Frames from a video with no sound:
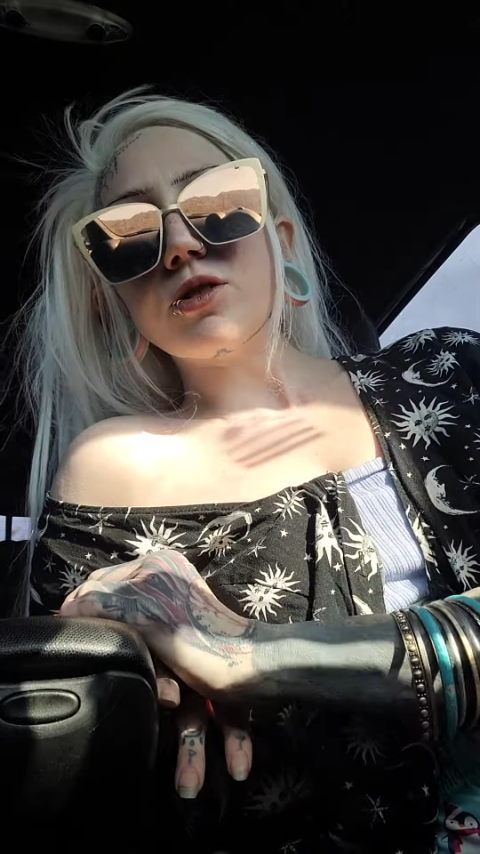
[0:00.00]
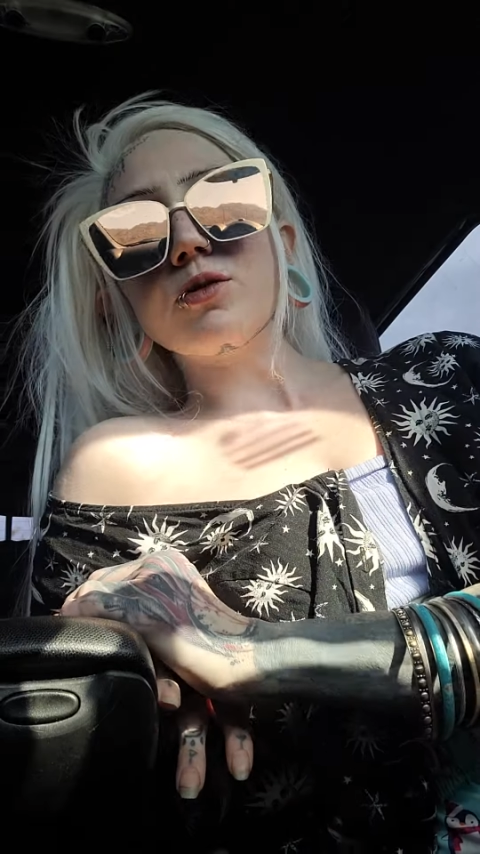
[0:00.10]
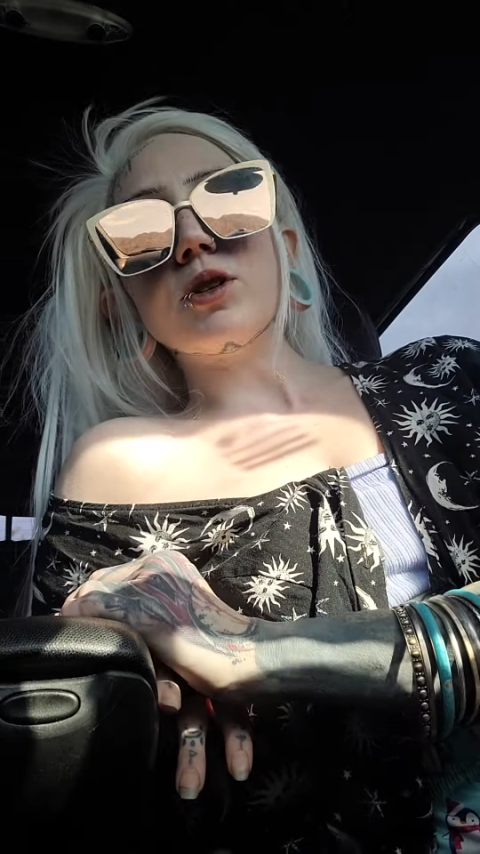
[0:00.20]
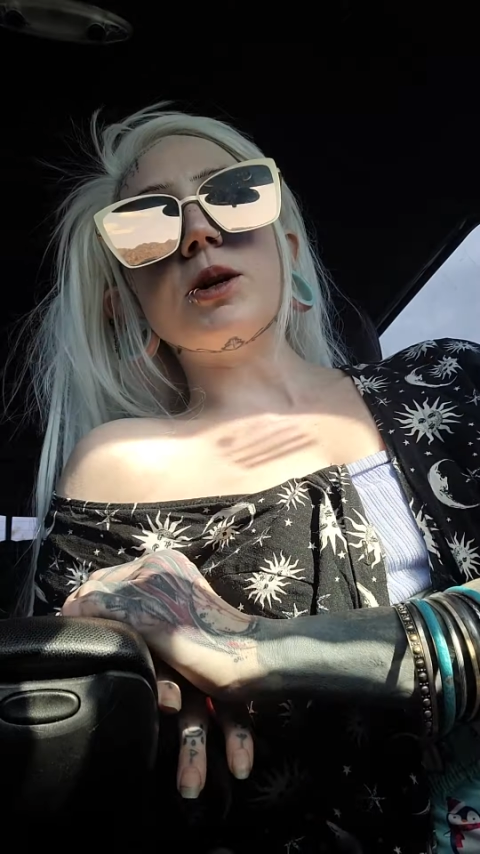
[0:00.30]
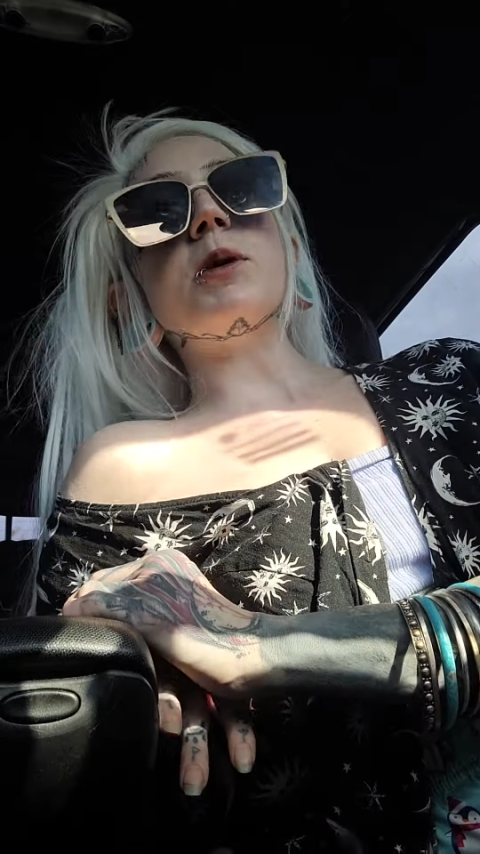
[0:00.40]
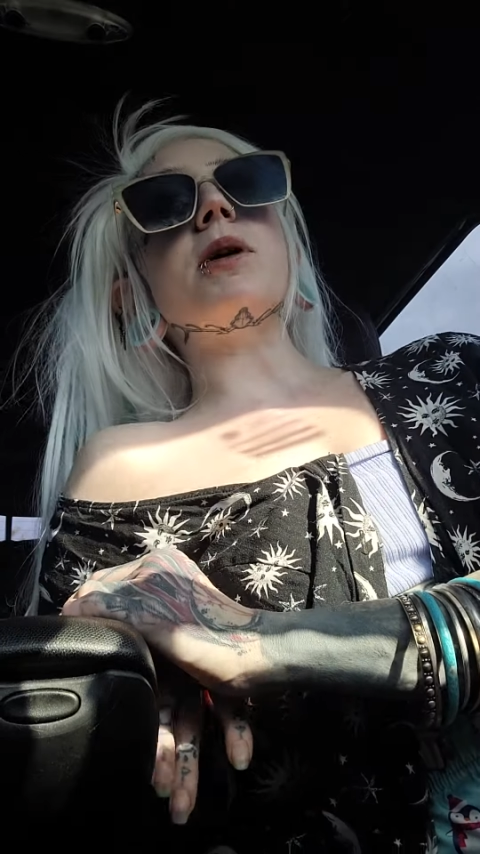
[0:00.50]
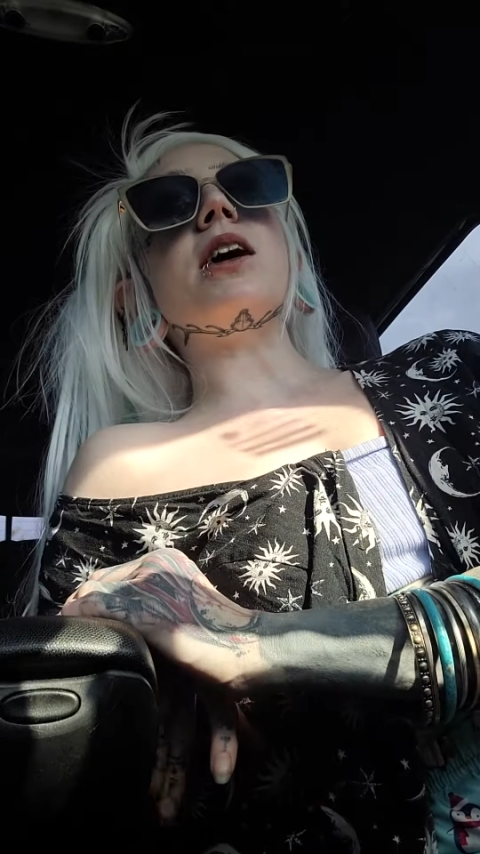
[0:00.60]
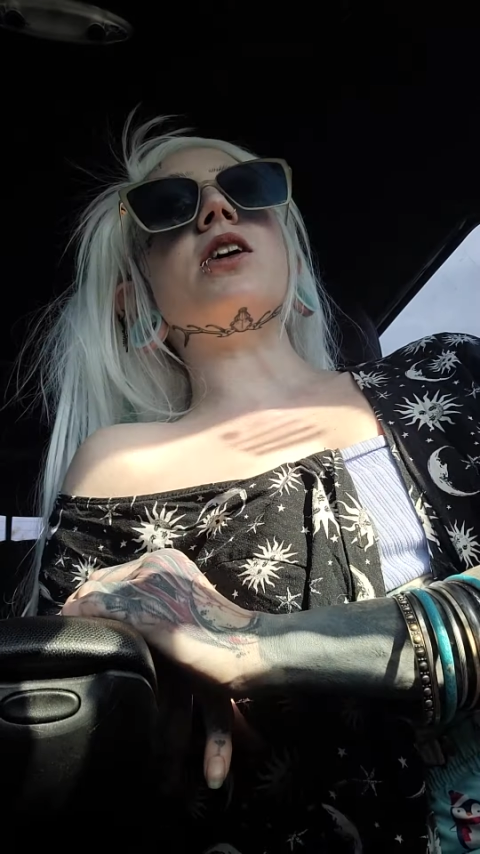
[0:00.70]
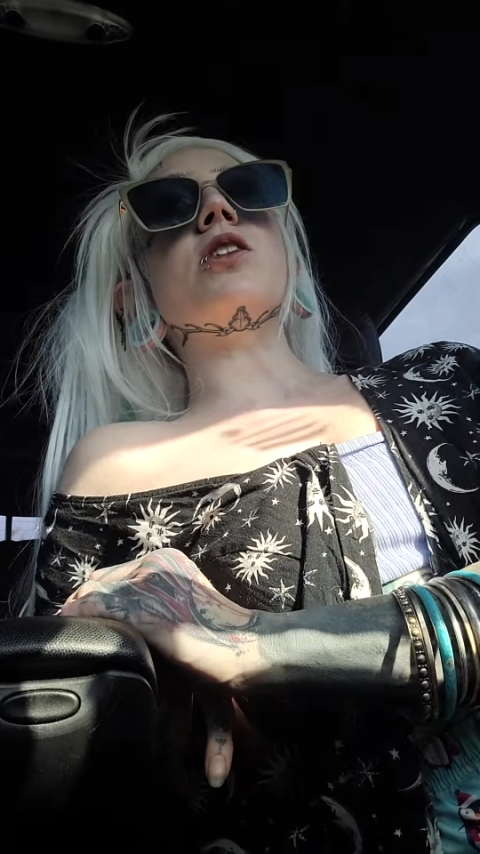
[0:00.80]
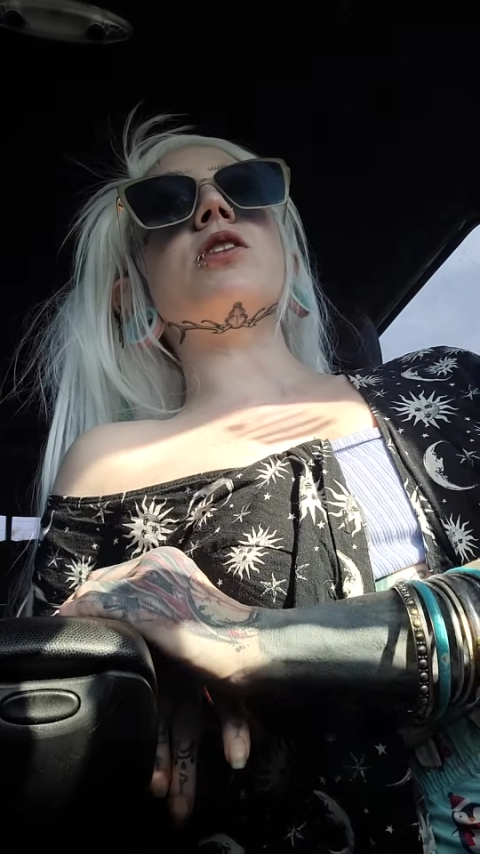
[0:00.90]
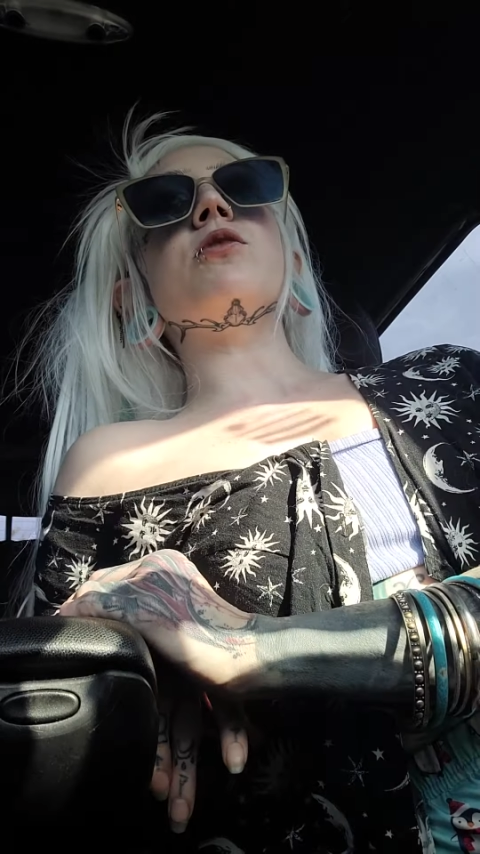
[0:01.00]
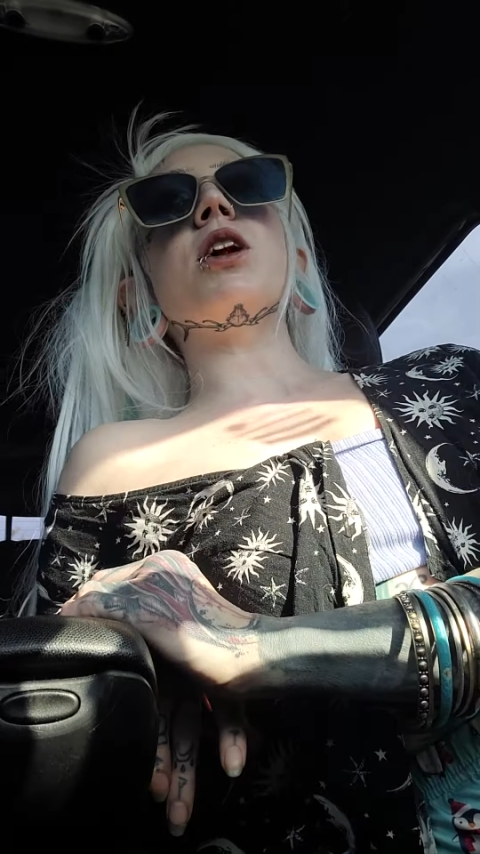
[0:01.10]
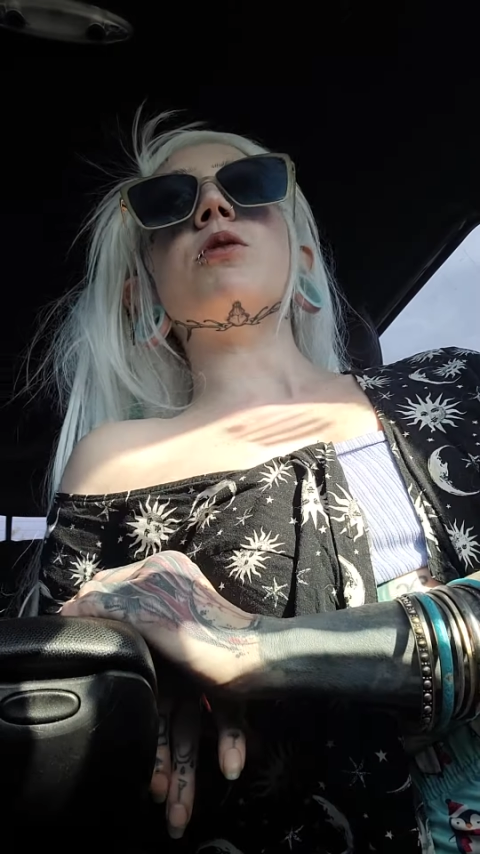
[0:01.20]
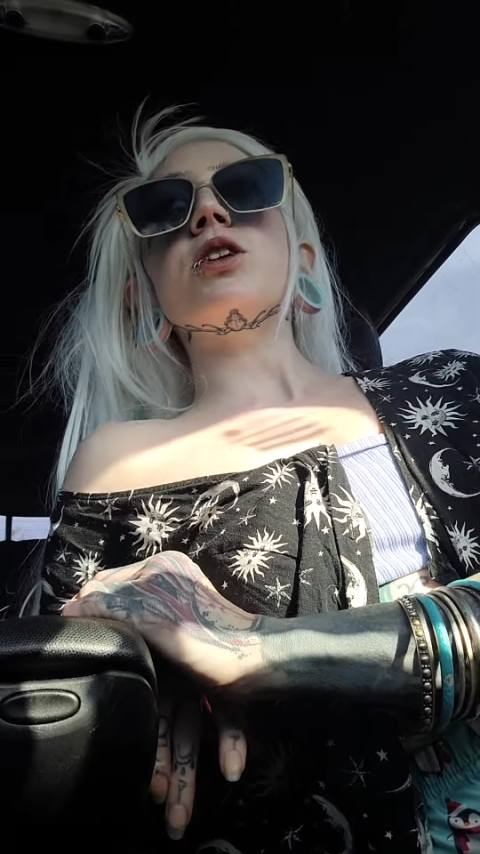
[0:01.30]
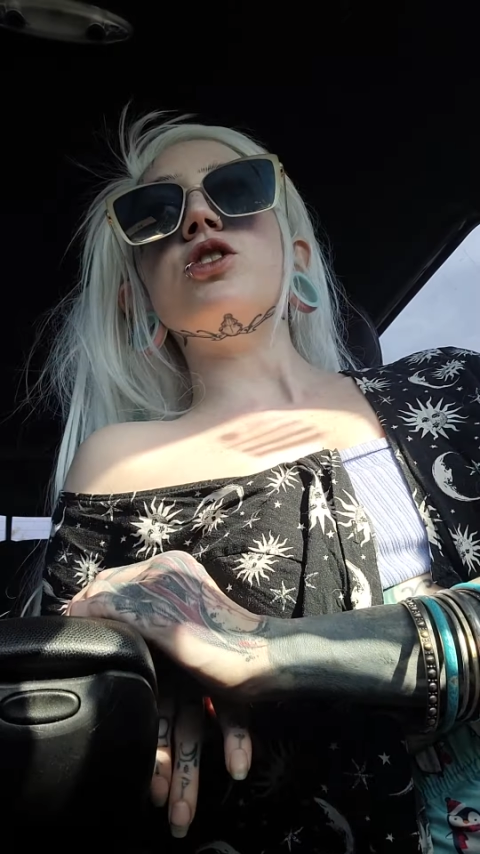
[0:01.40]
of what I'm about and
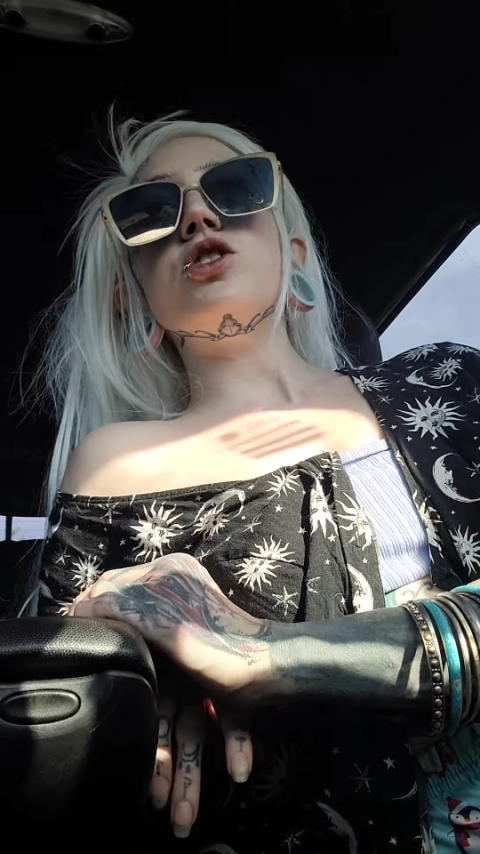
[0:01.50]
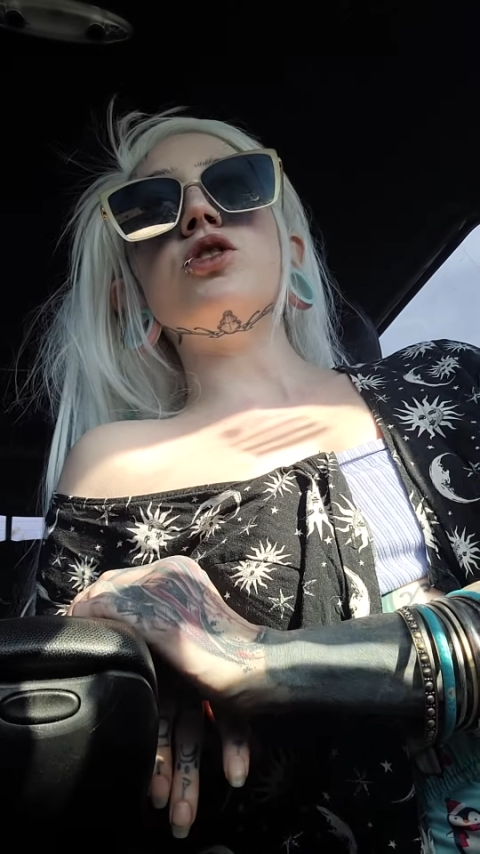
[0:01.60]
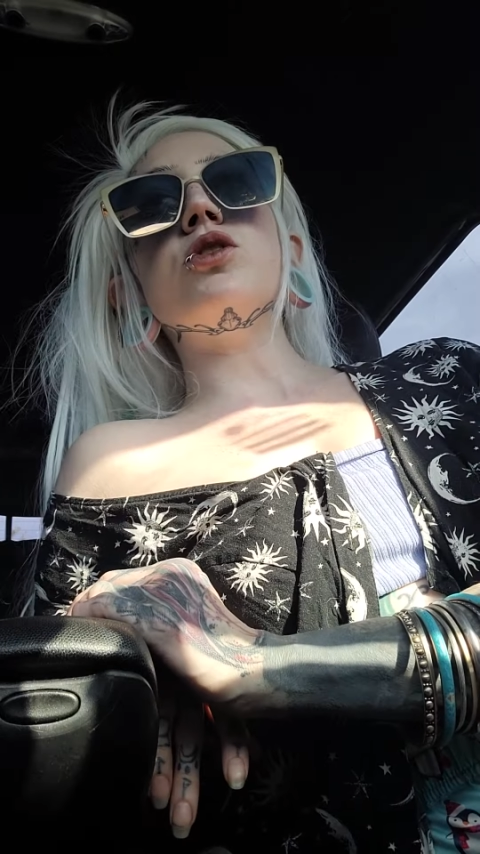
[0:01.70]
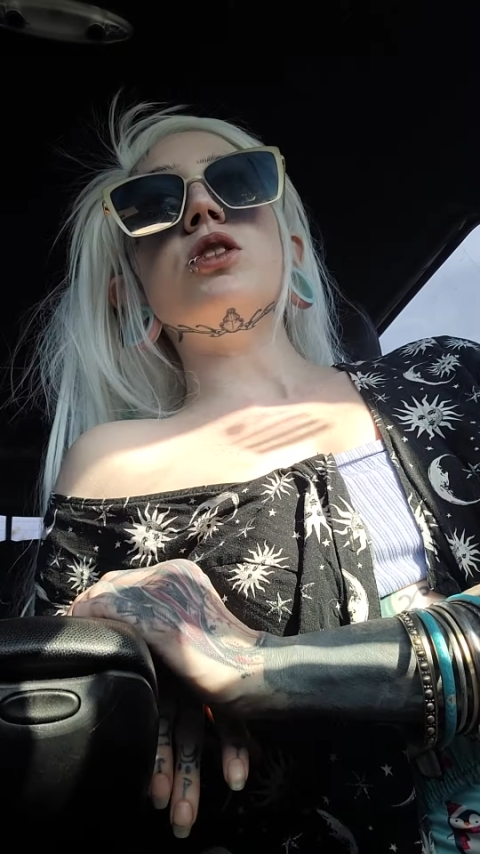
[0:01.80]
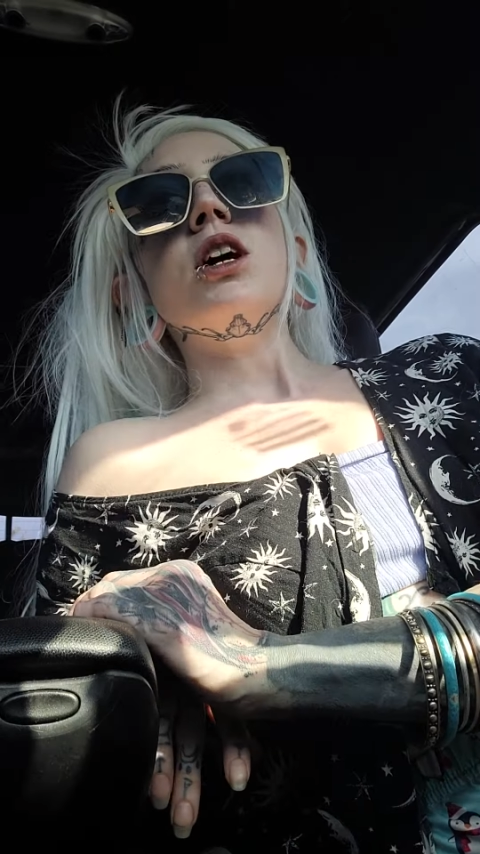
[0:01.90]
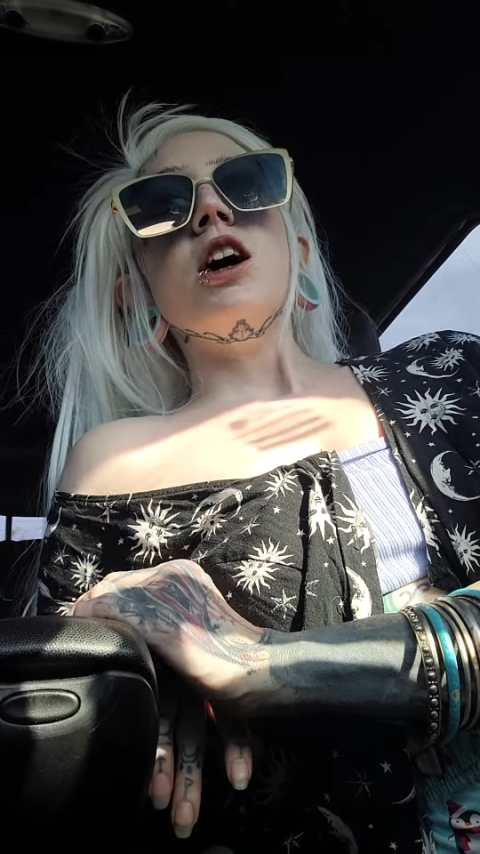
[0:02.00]
what I want to do.